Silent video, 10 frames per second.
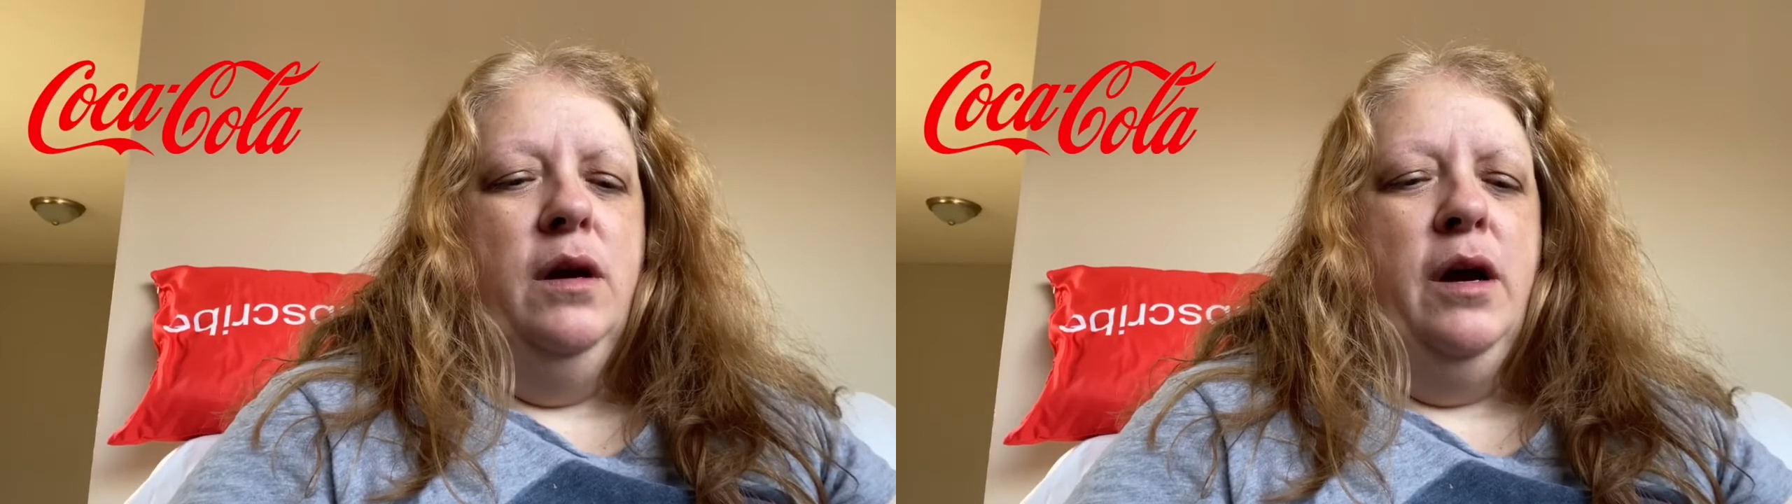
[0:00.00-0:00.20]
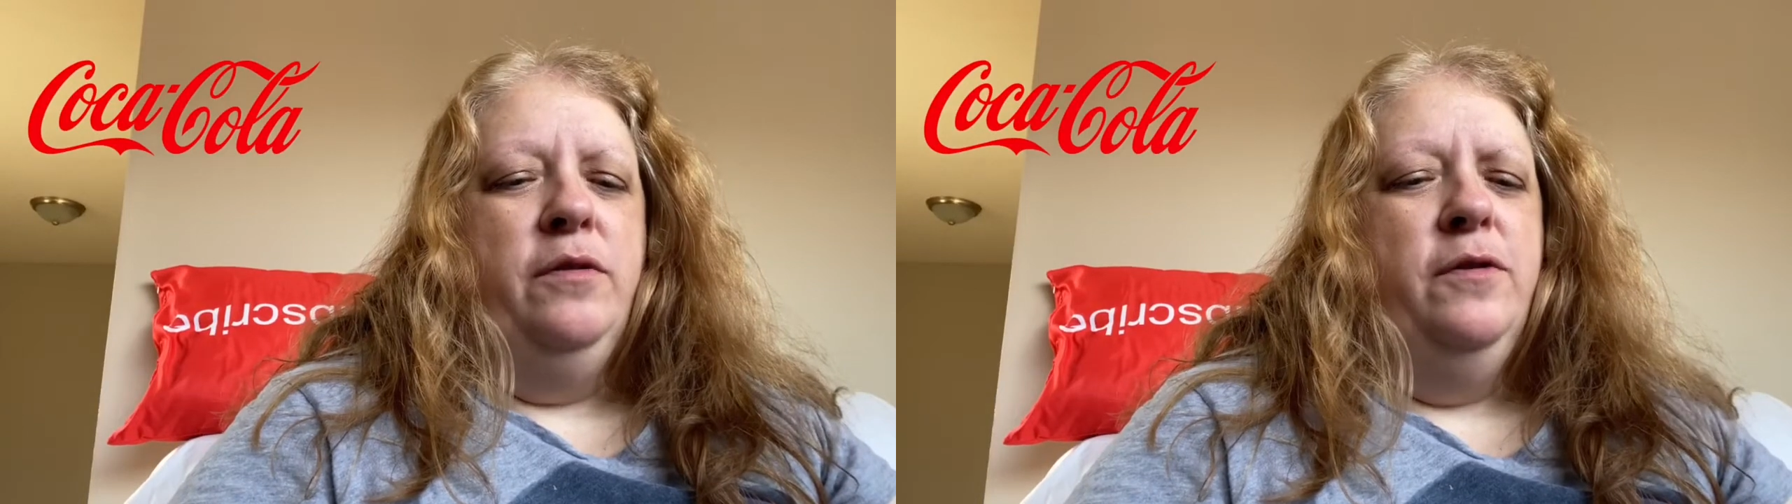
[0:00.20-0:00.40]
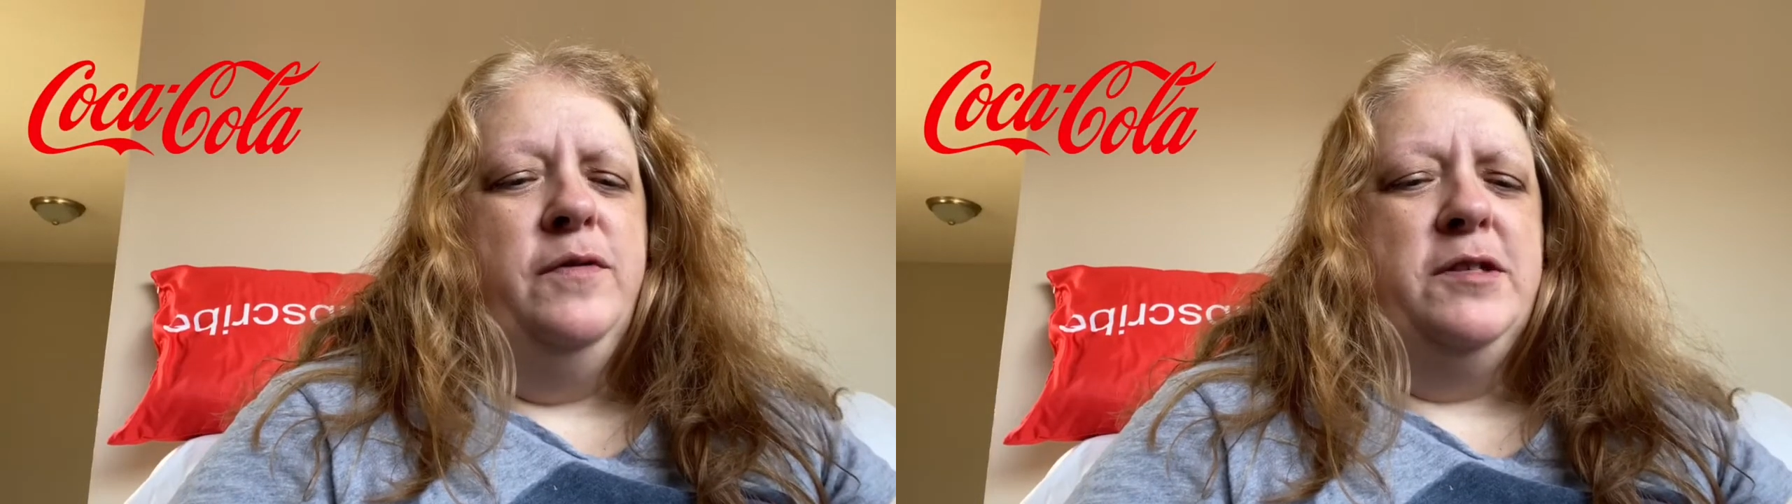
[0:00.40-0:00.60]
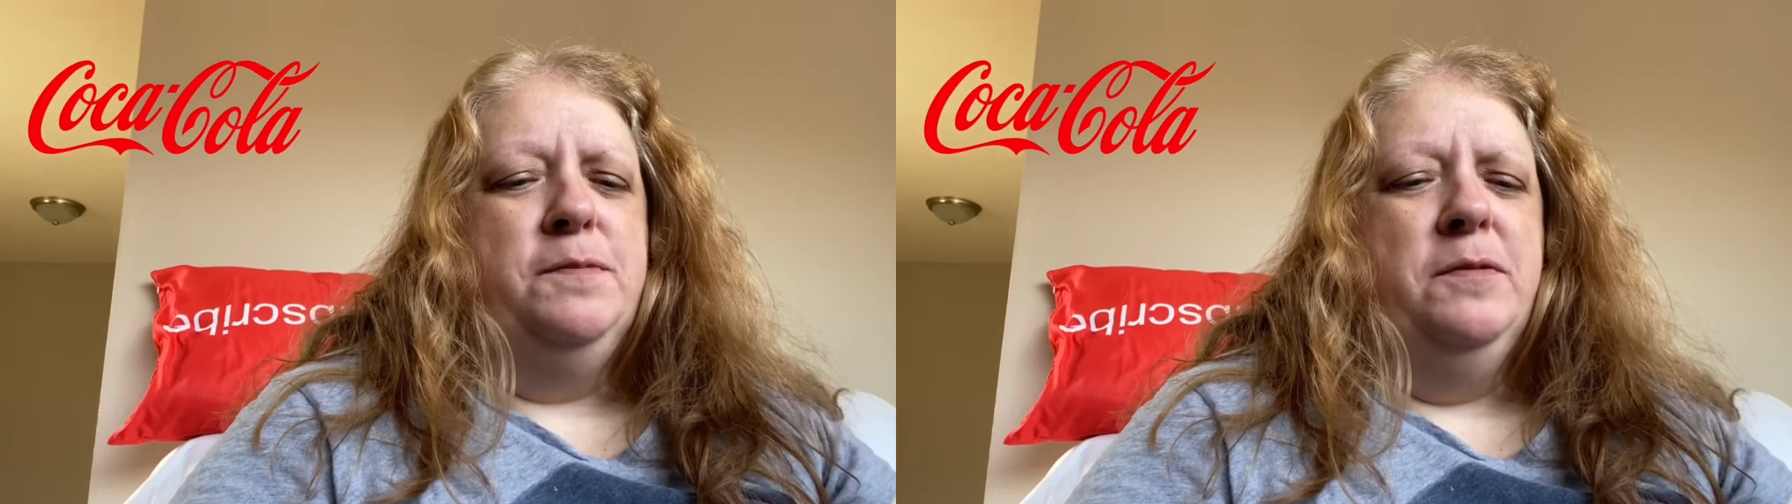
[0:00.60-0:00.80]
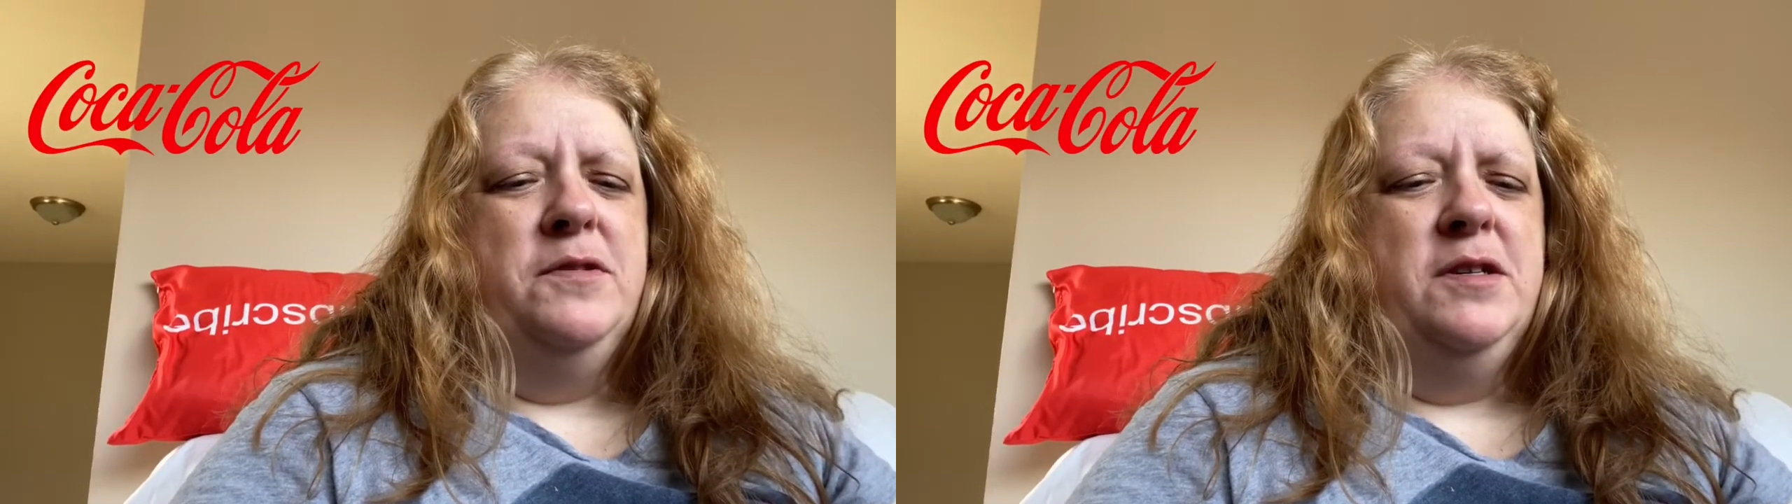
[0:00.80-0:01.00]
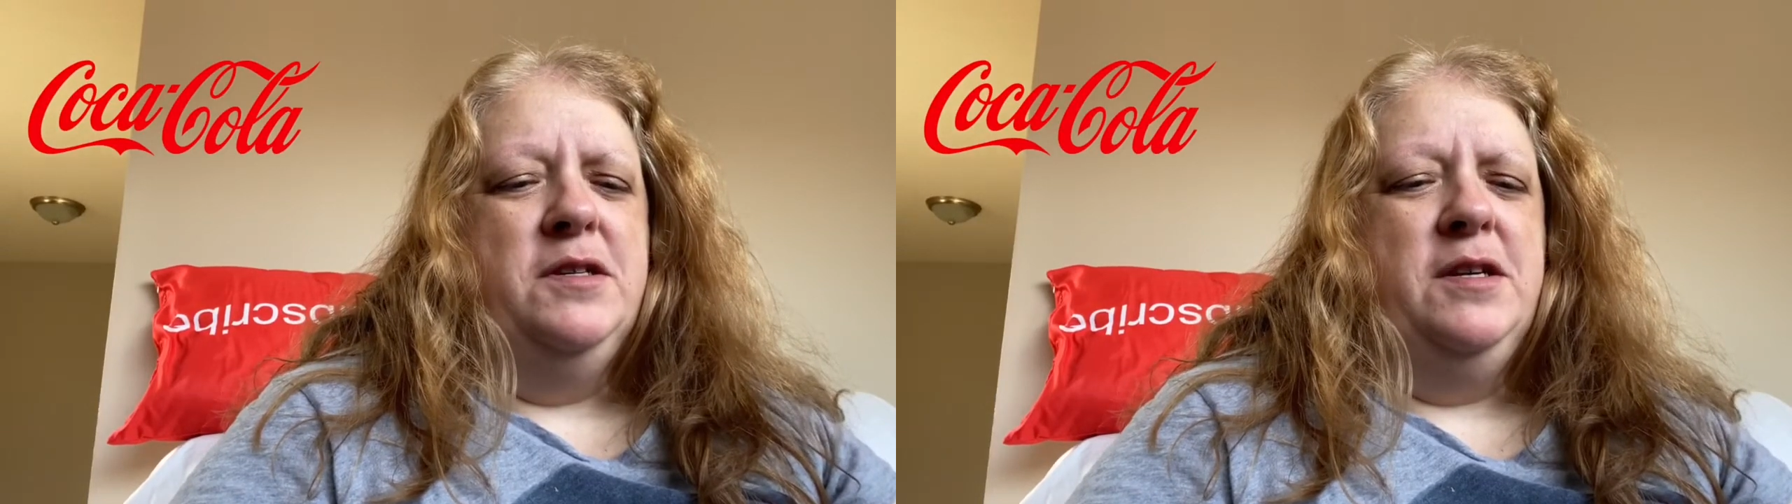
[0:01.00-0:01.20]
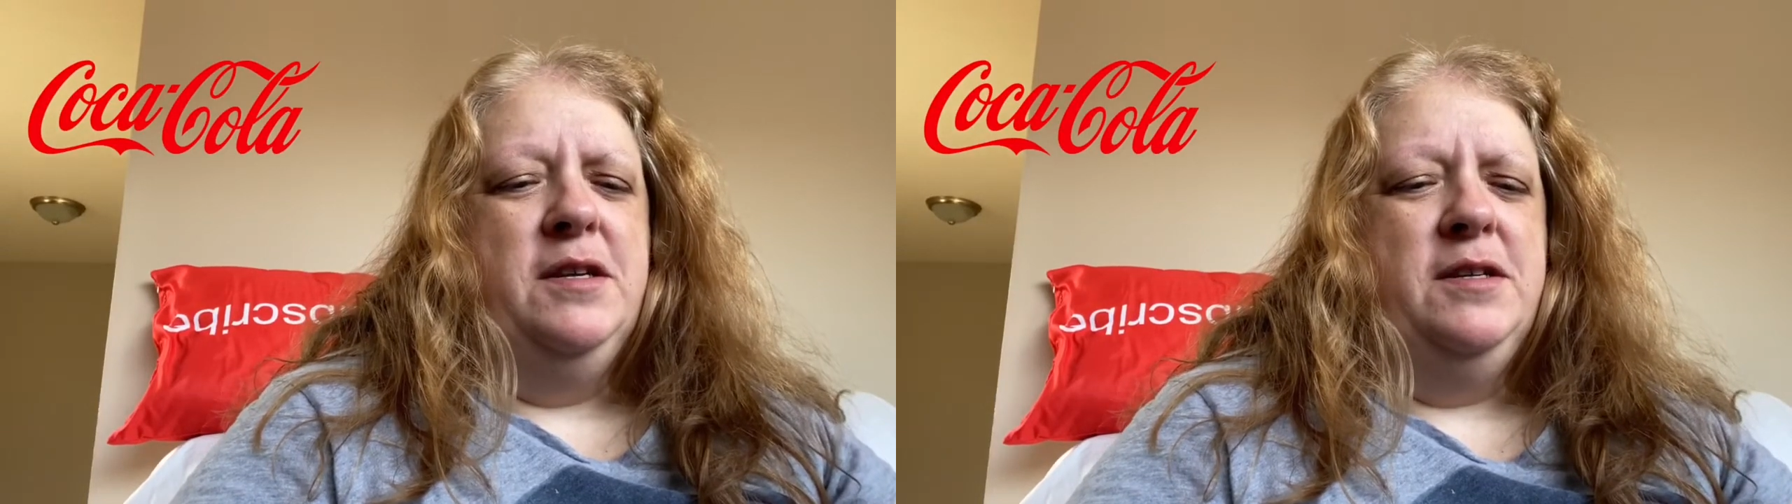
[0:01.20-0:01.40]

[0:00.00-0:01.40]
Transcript: I don't know if it's supposed to t